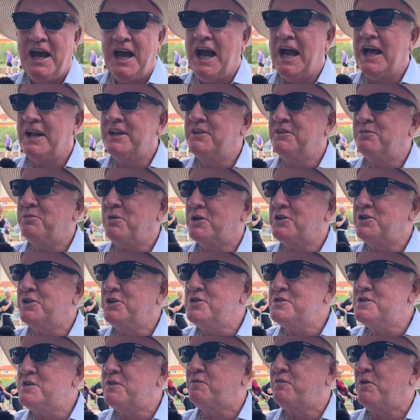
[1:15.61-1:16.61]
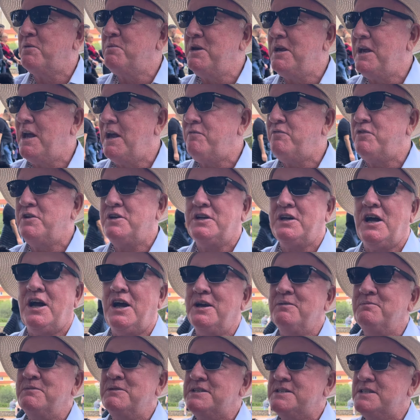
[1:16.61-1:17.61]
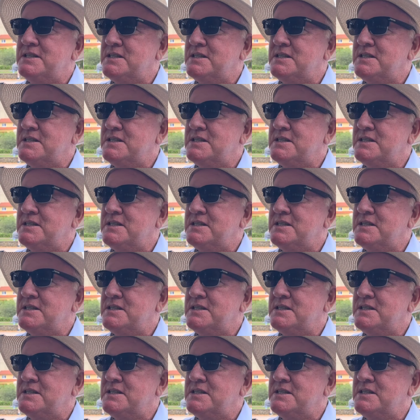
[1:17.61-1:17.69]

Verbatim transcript: And what does it for me every time is